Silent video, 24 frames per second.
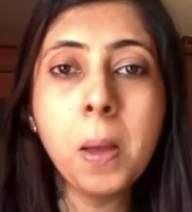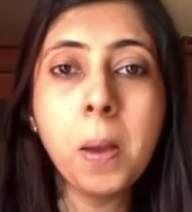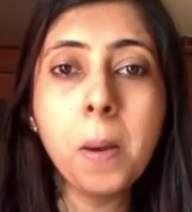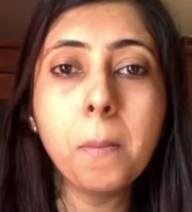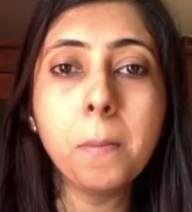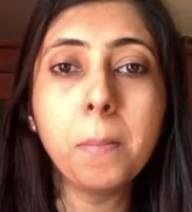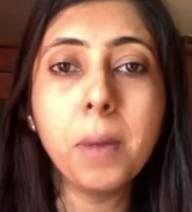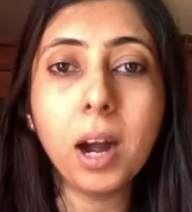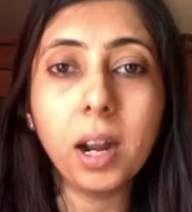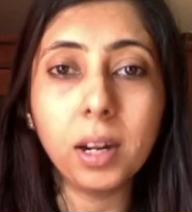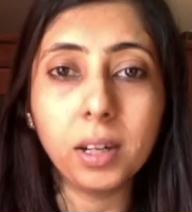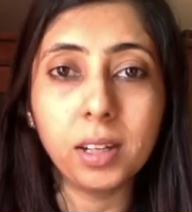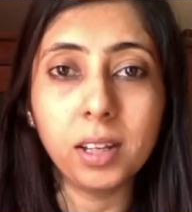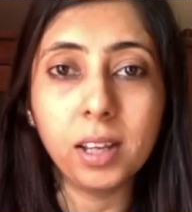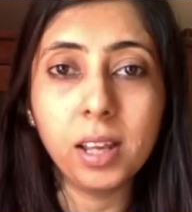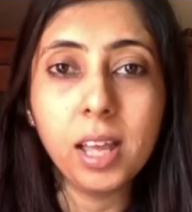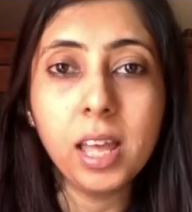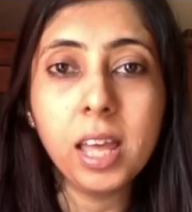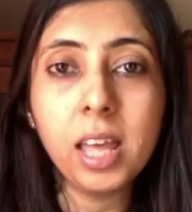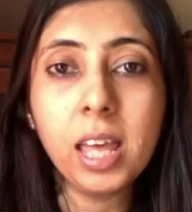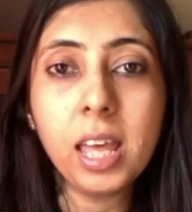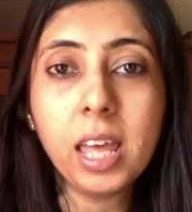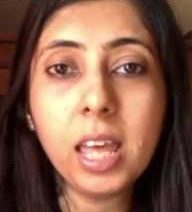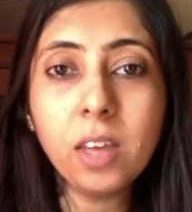But
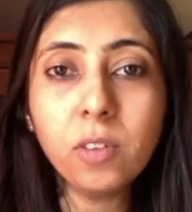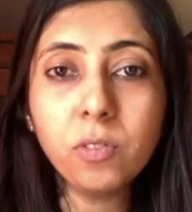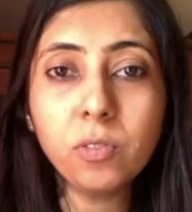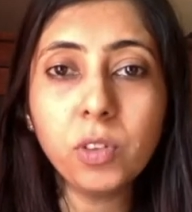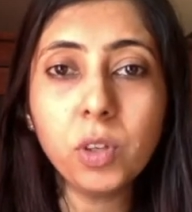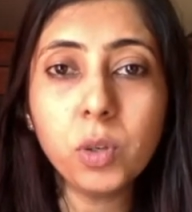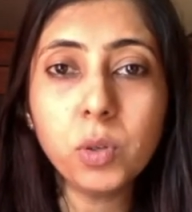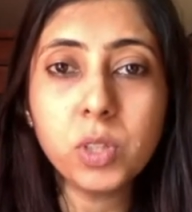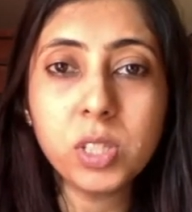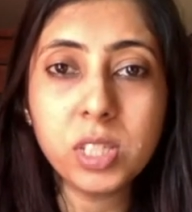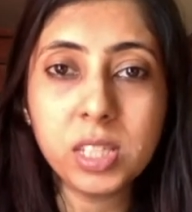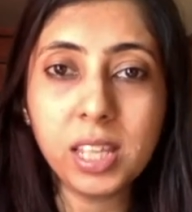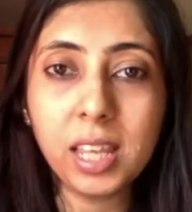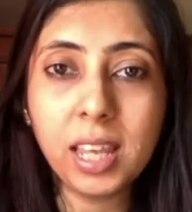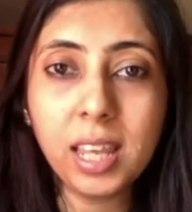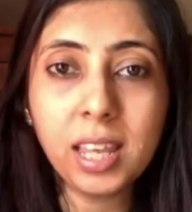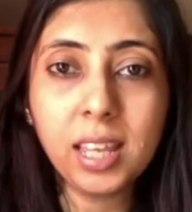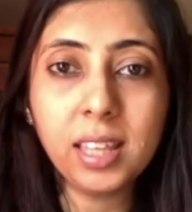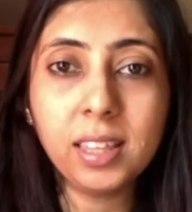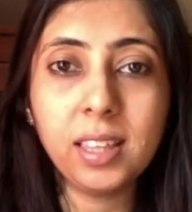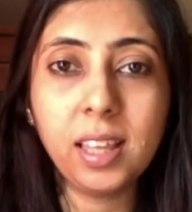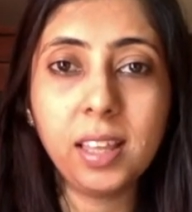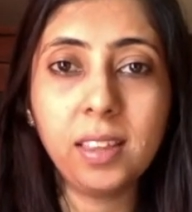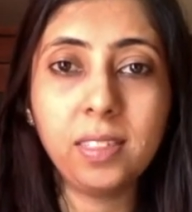if you
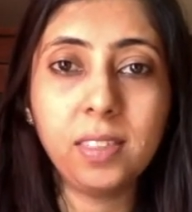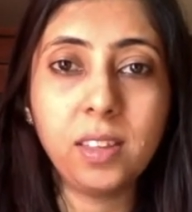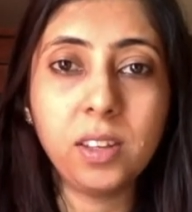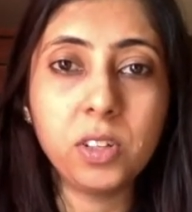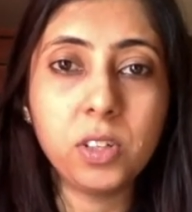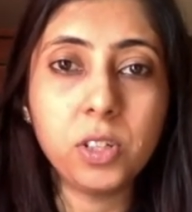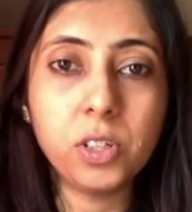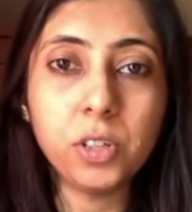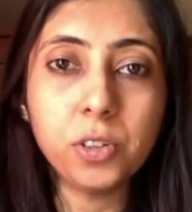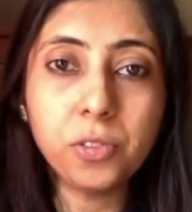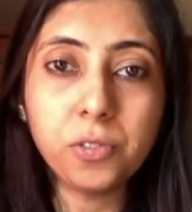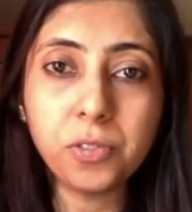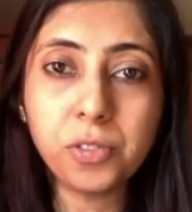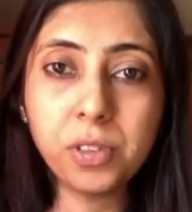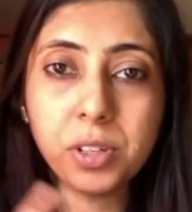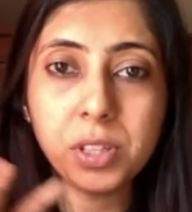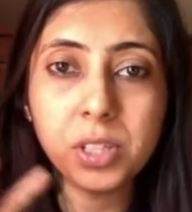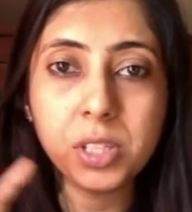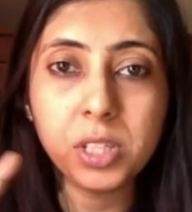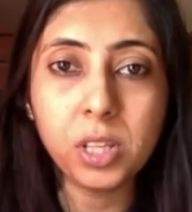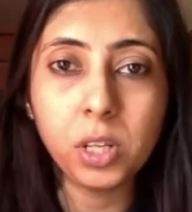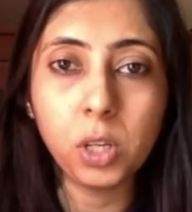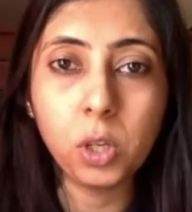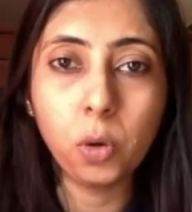see that the
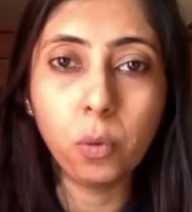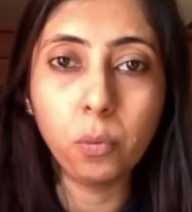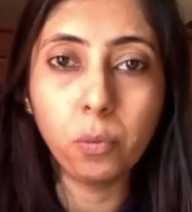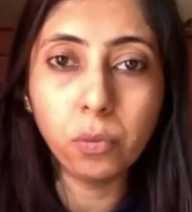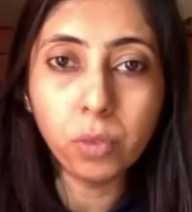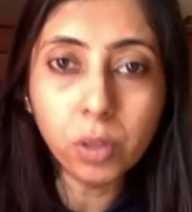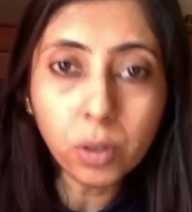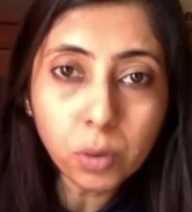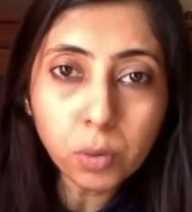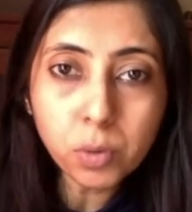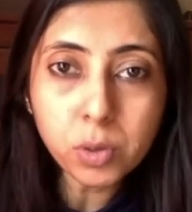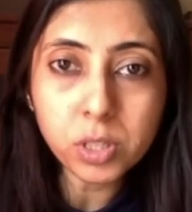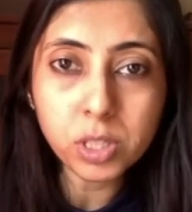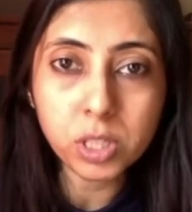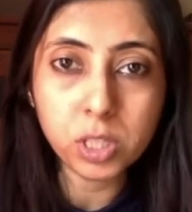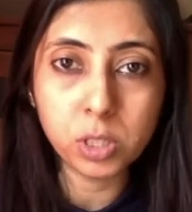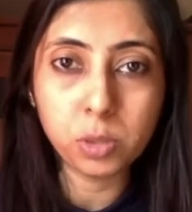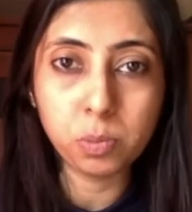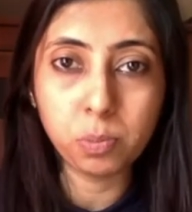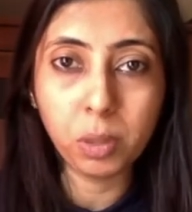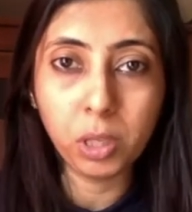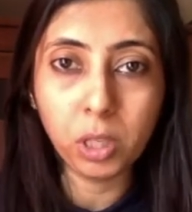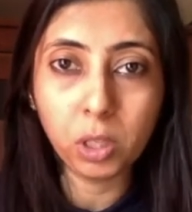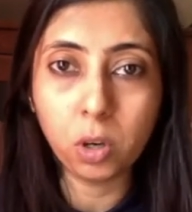difference in your views
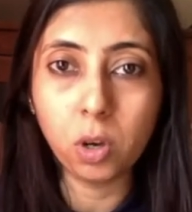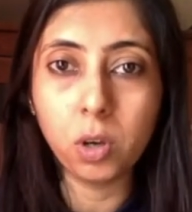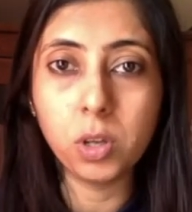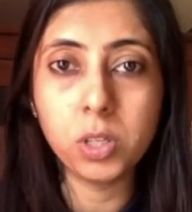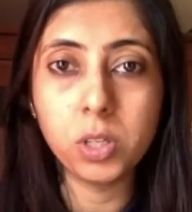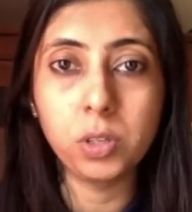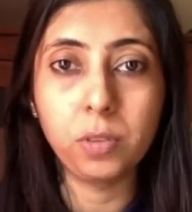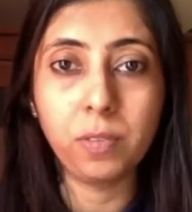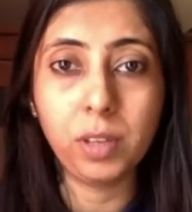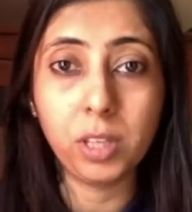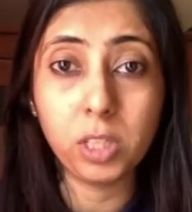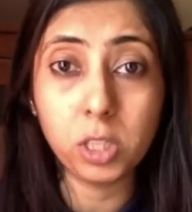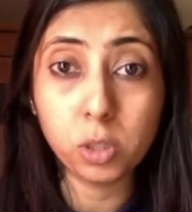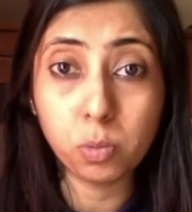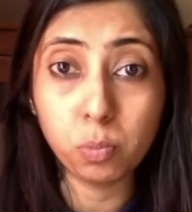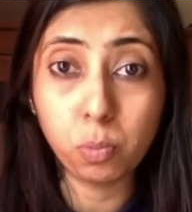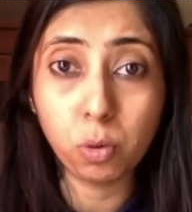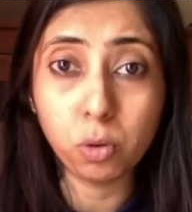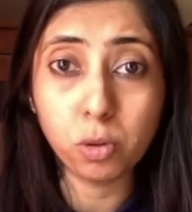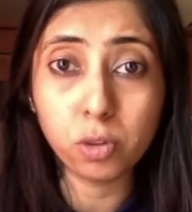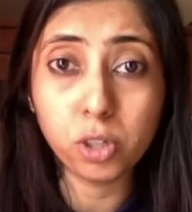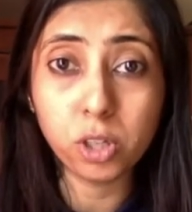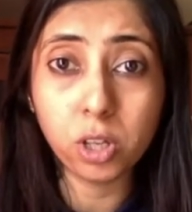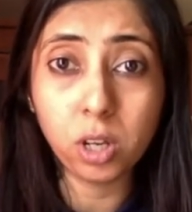is because of
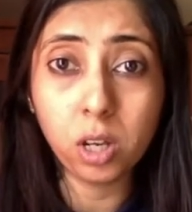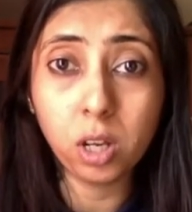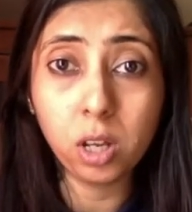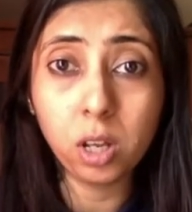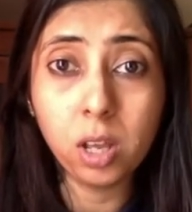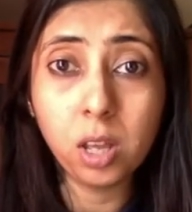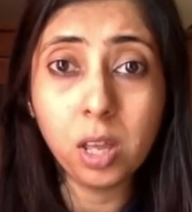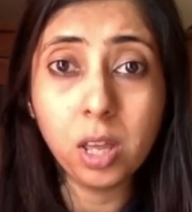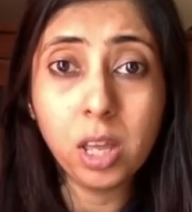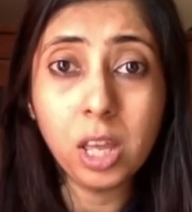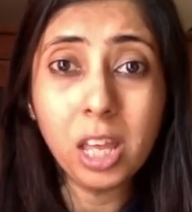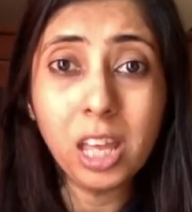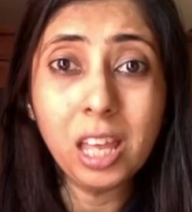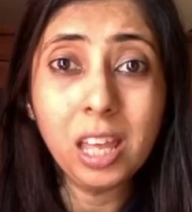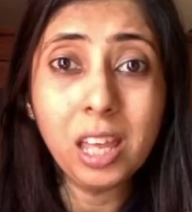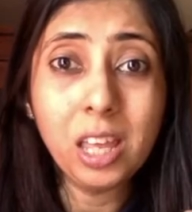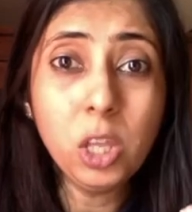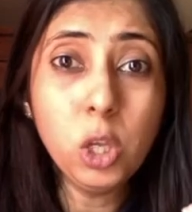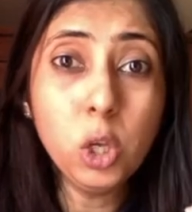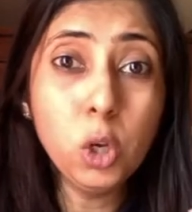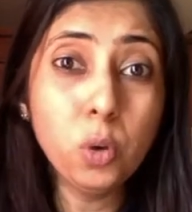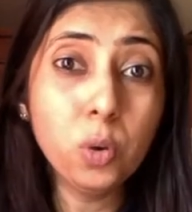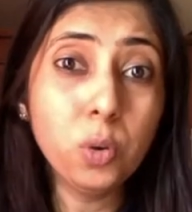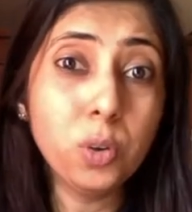exposure,
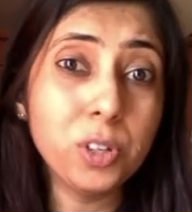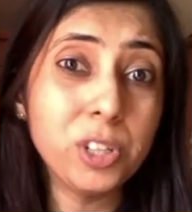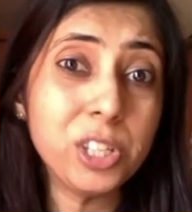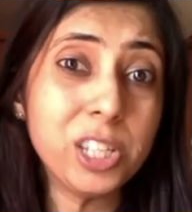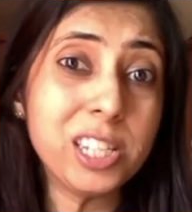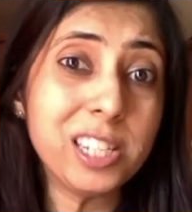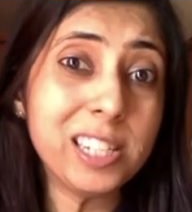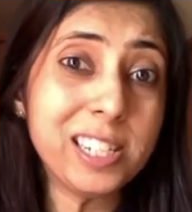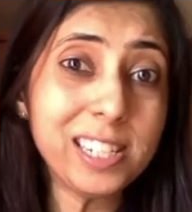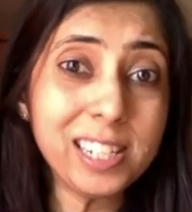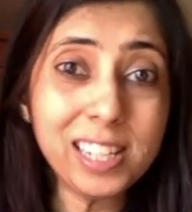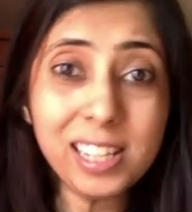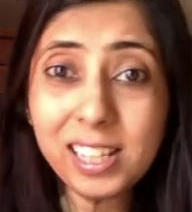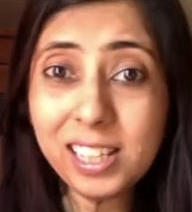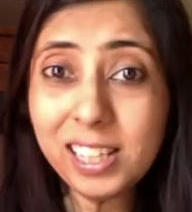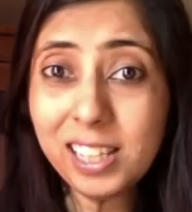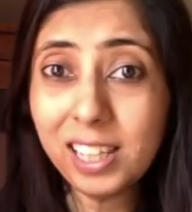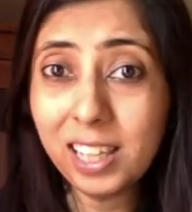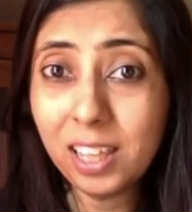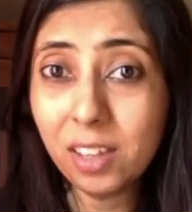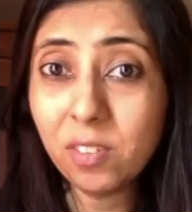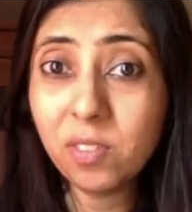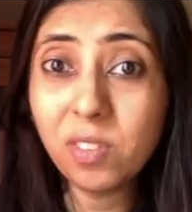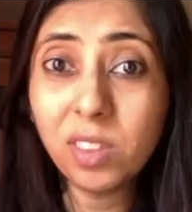you could still
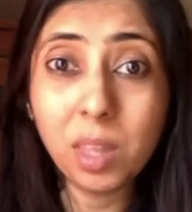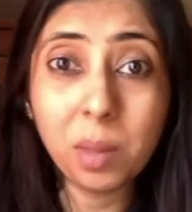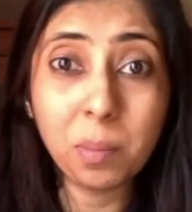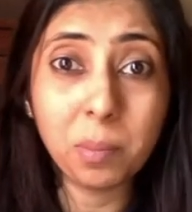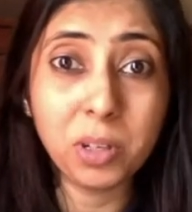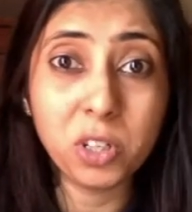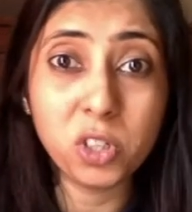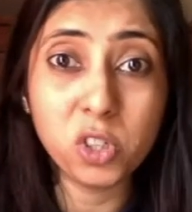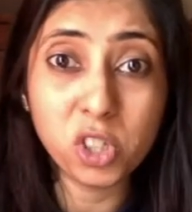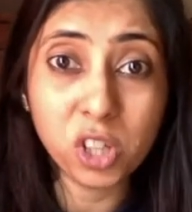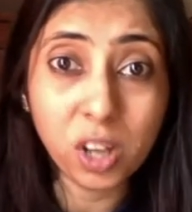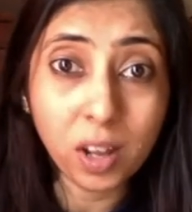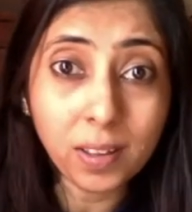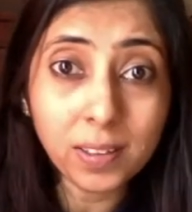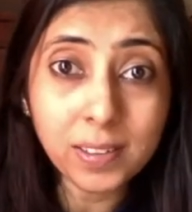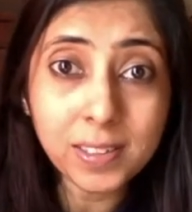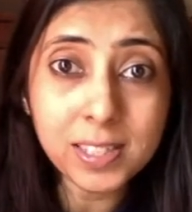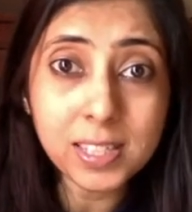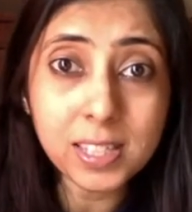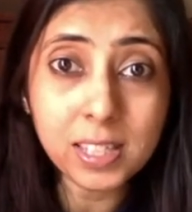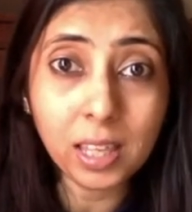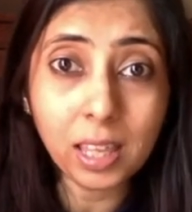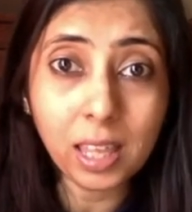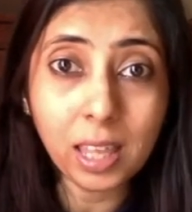give them a
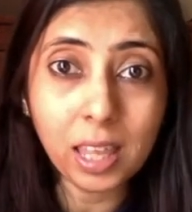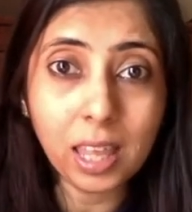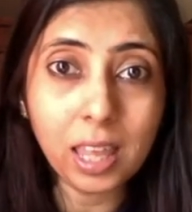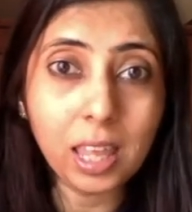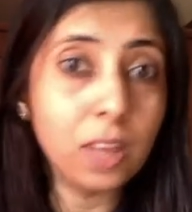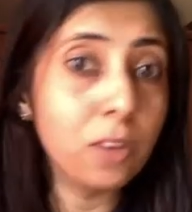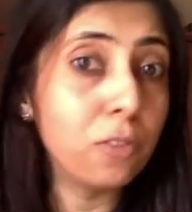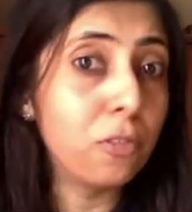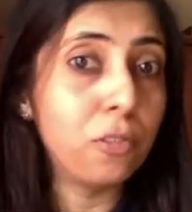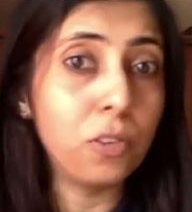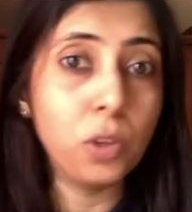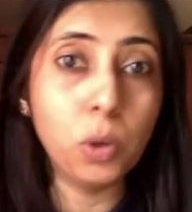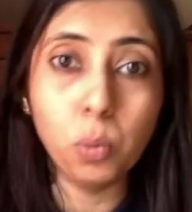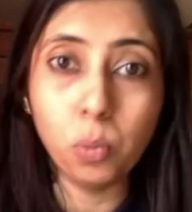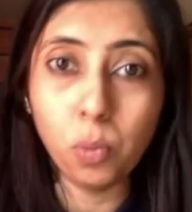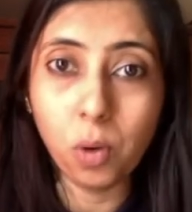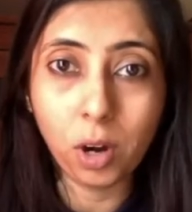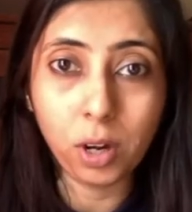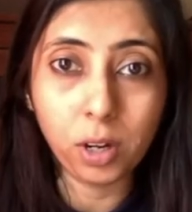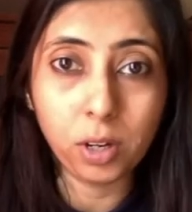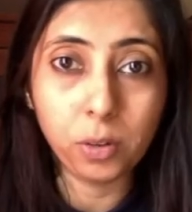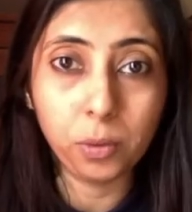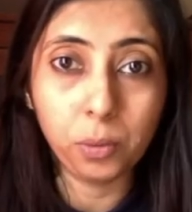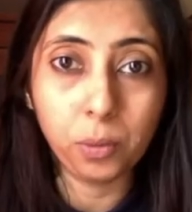chance if you
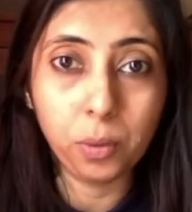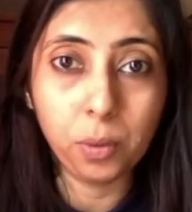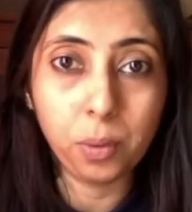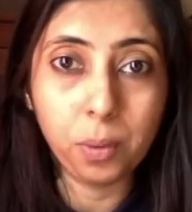want to.